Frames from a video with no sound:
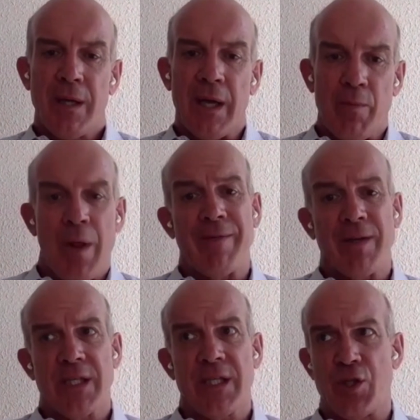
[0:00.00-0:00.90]
We'll have
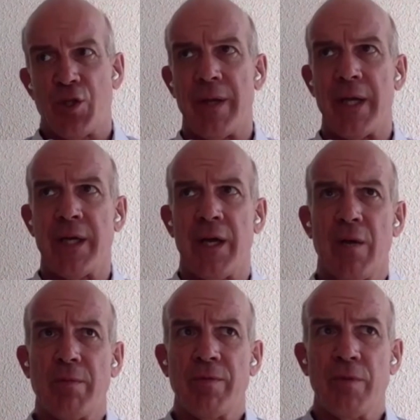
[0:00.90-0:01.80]
a decision on that, I
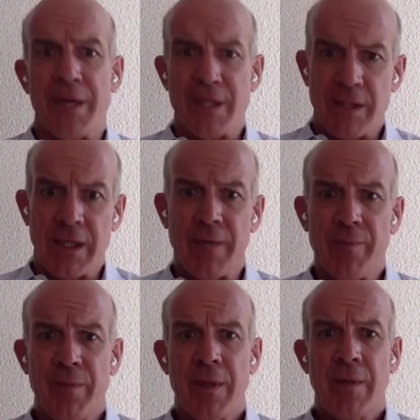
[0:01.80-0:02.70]
hope, before the end of the year.